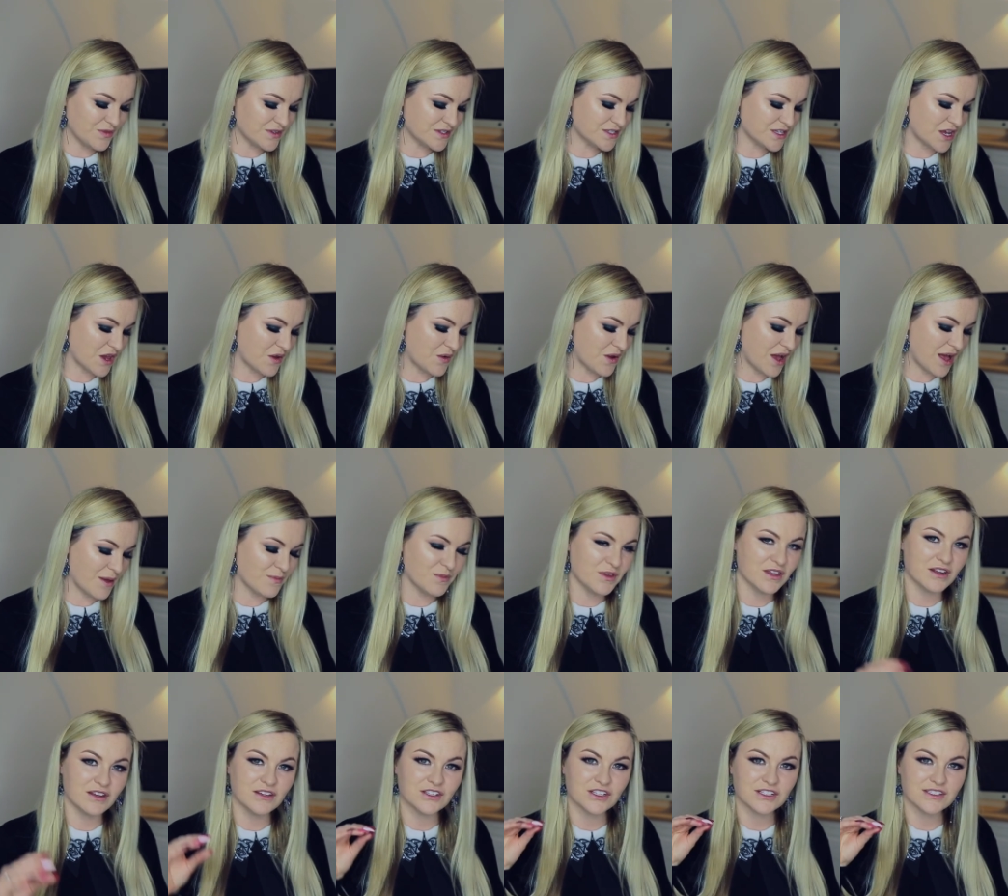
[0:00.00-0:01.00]
So I'm going
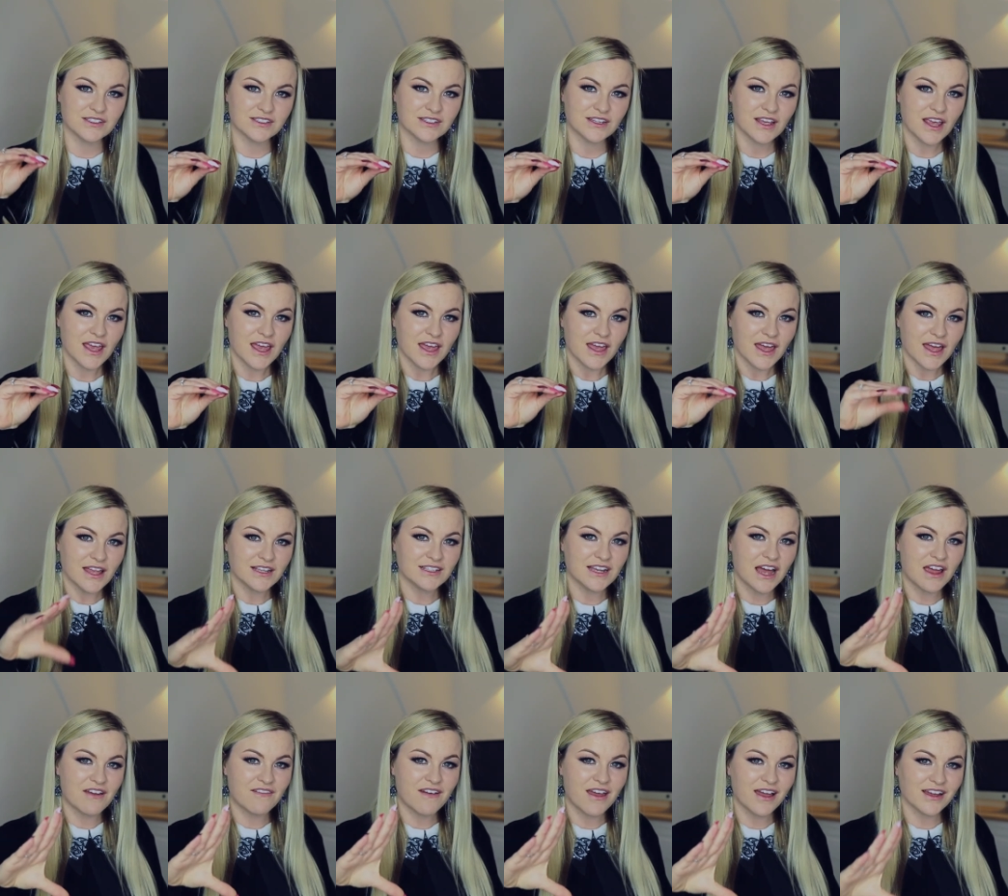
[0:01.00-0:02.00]
to just
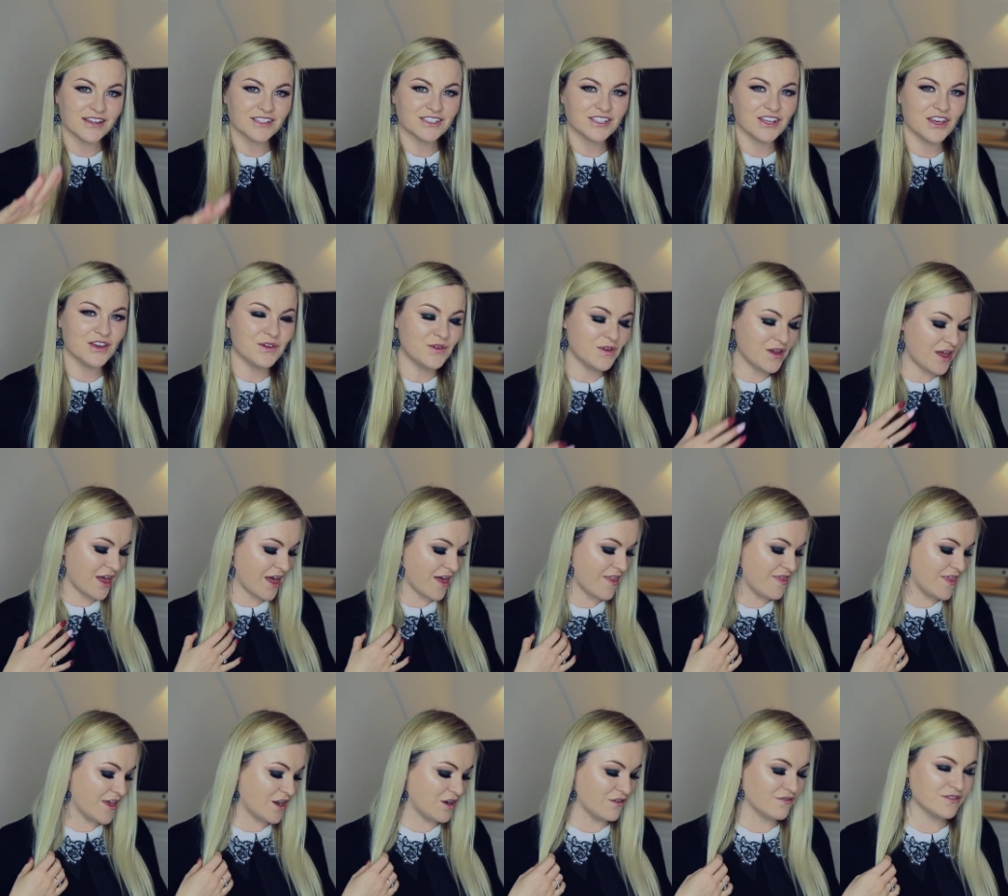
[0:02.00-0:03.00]
direct you, and
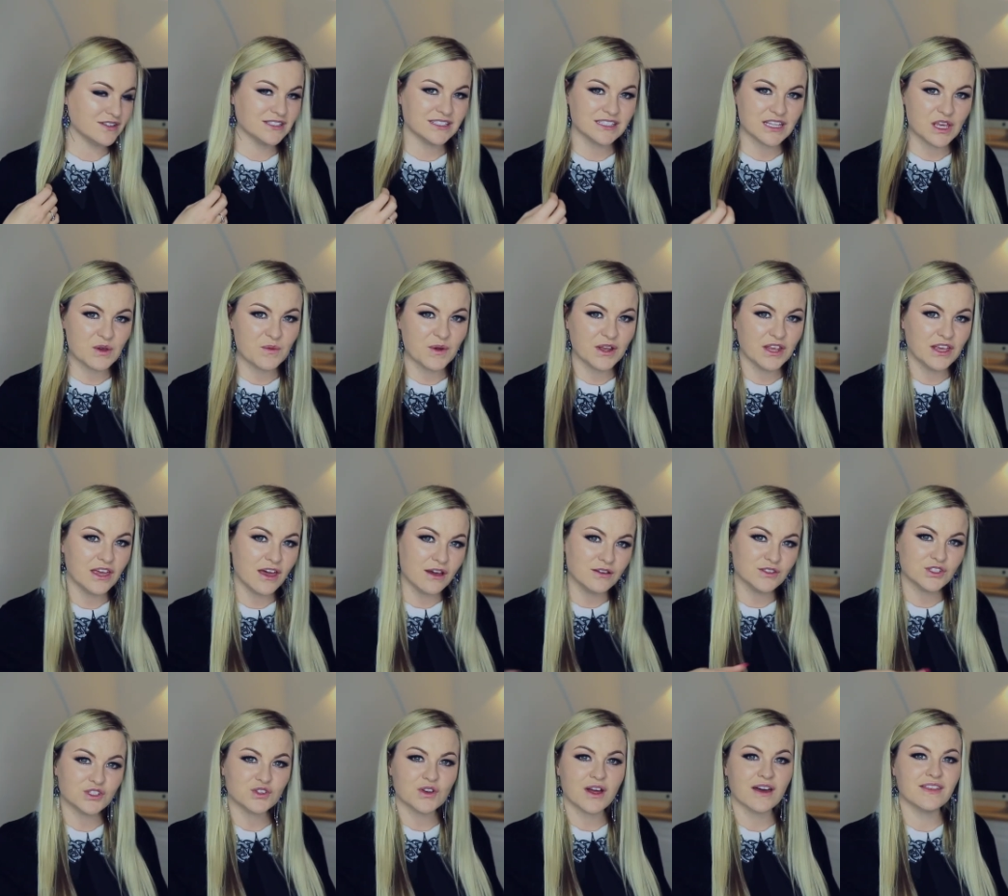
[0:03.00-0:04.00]
then obviously when you go
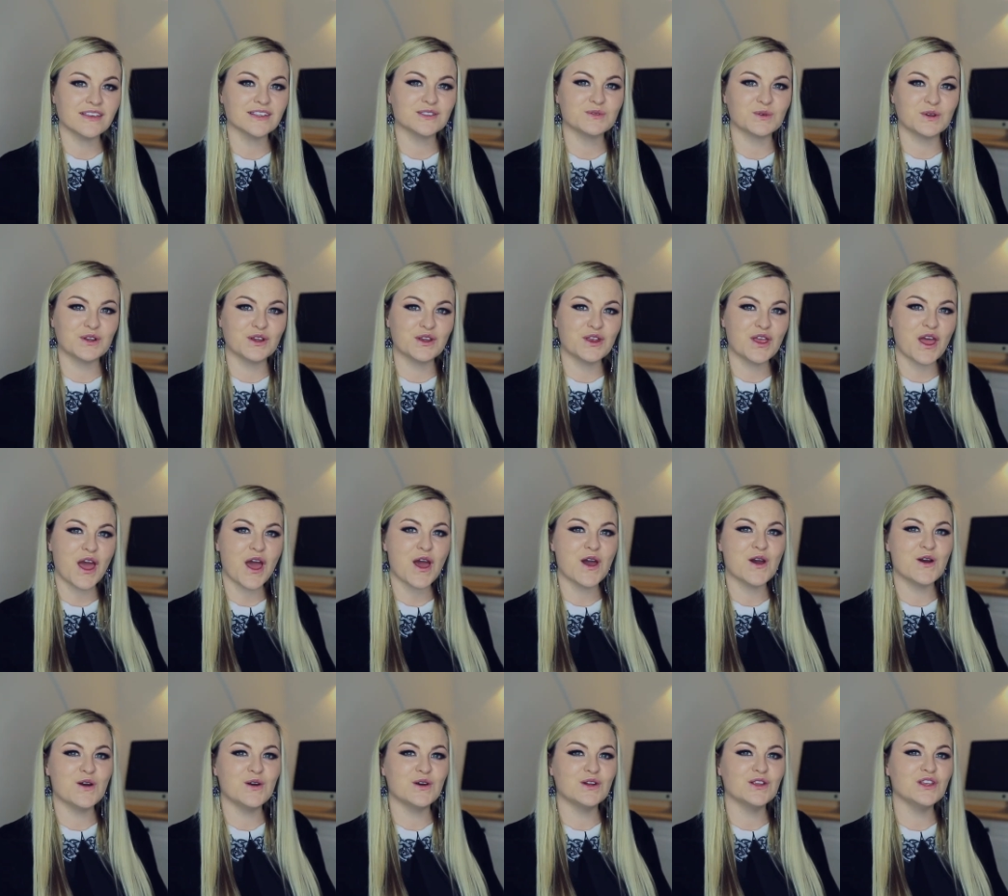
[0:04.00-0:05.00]
to try this one on your
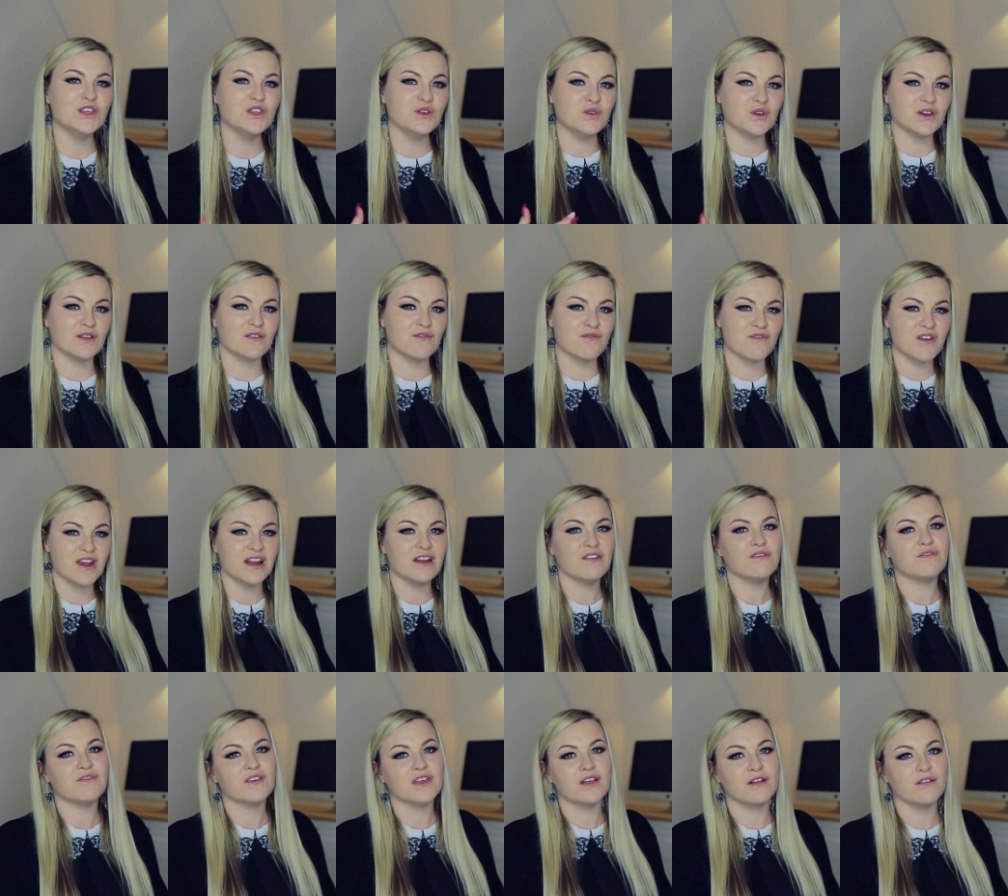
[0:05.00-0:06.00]
own, you can really
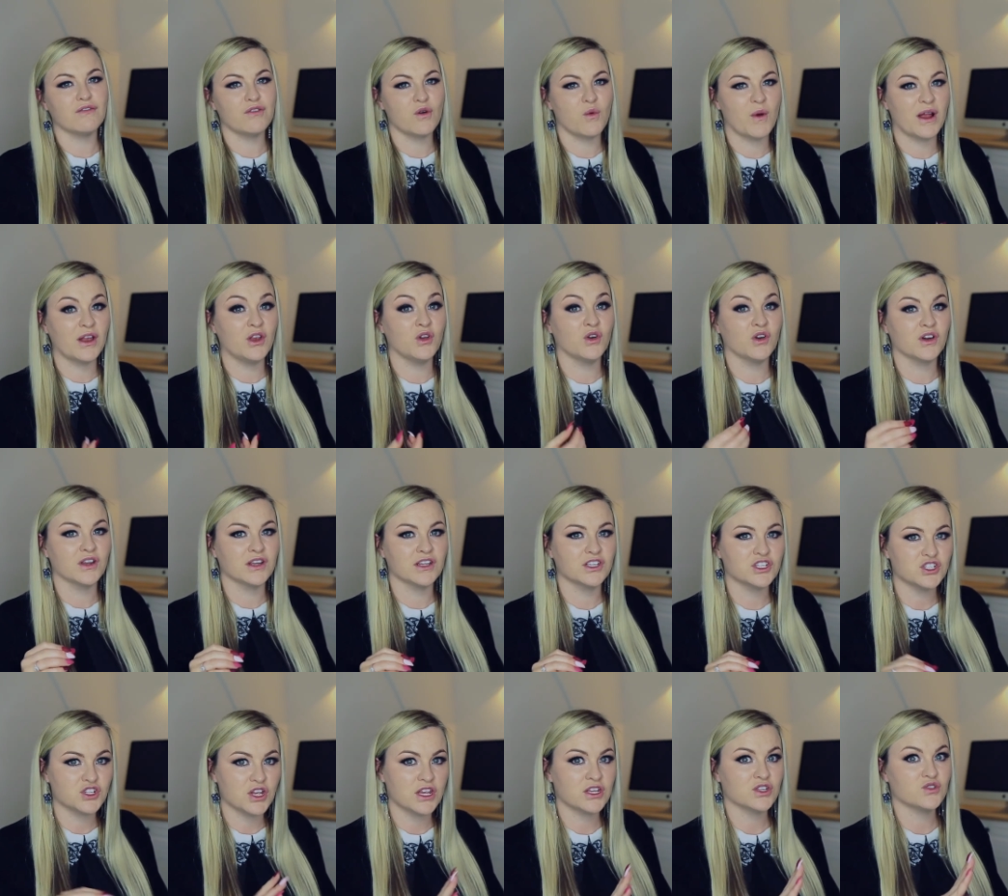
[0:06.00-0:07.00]
feel for when you're going
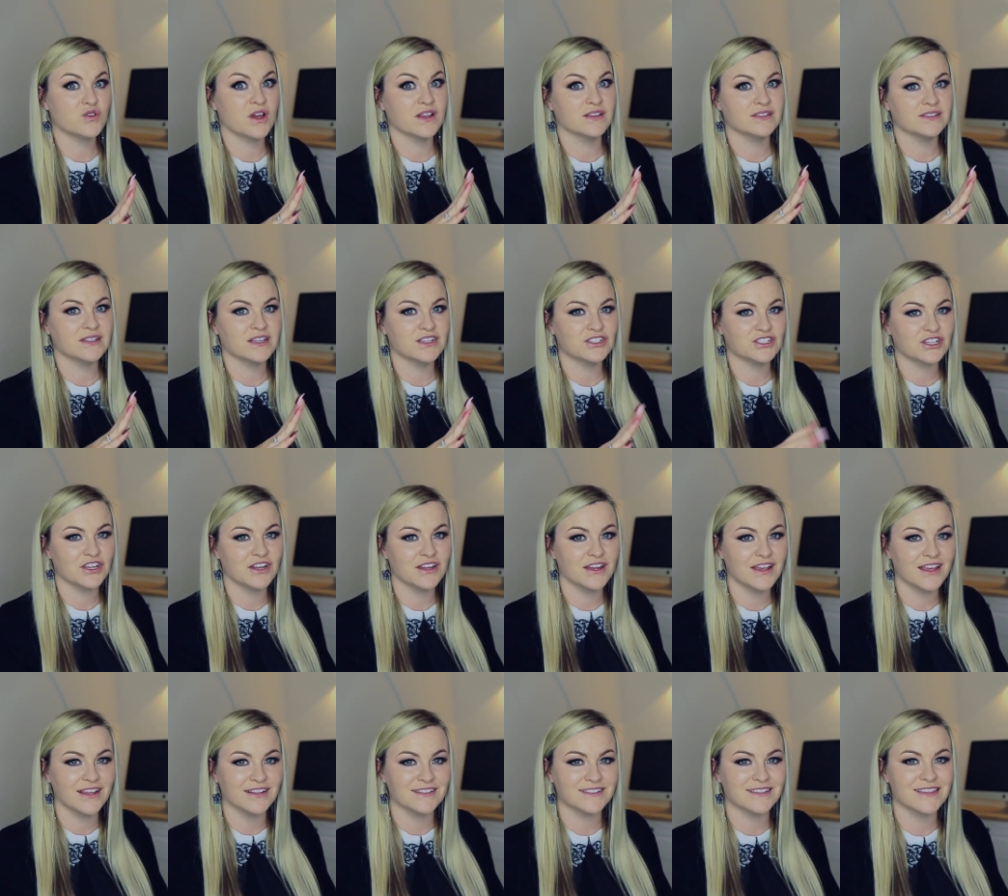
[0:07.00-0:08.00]
to transition
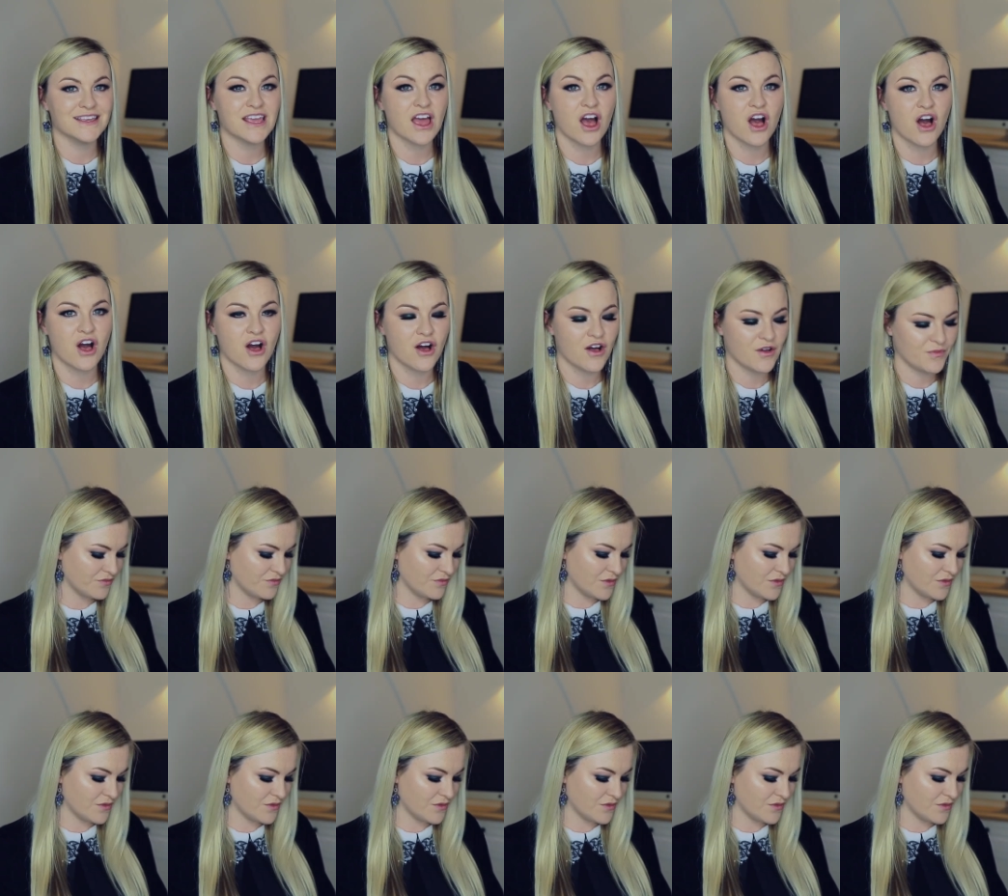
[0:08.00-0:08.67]
into the ah.